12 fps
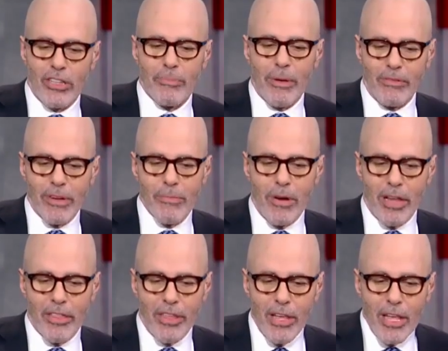clip every
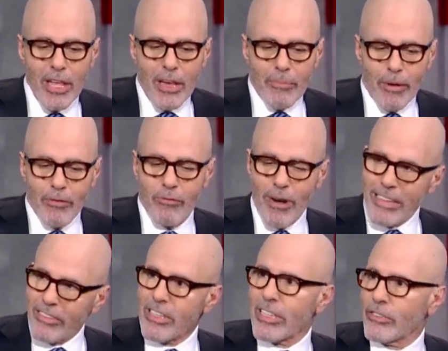month. But
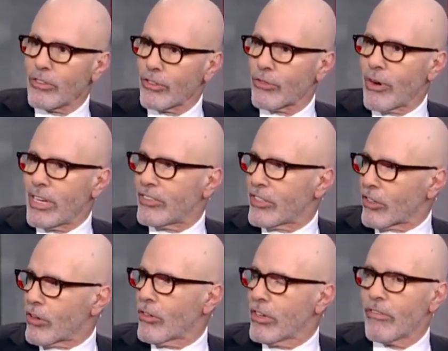raising interest rates in the
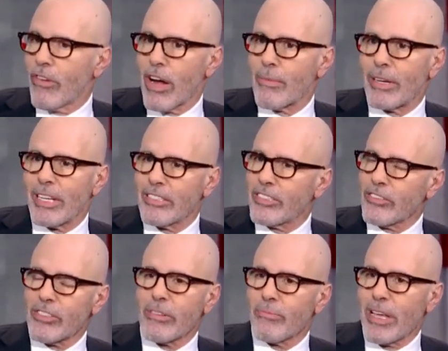current environment, it
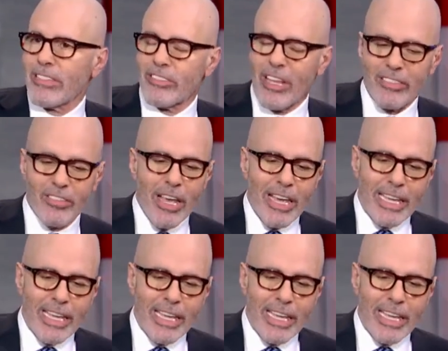just didn't make sense.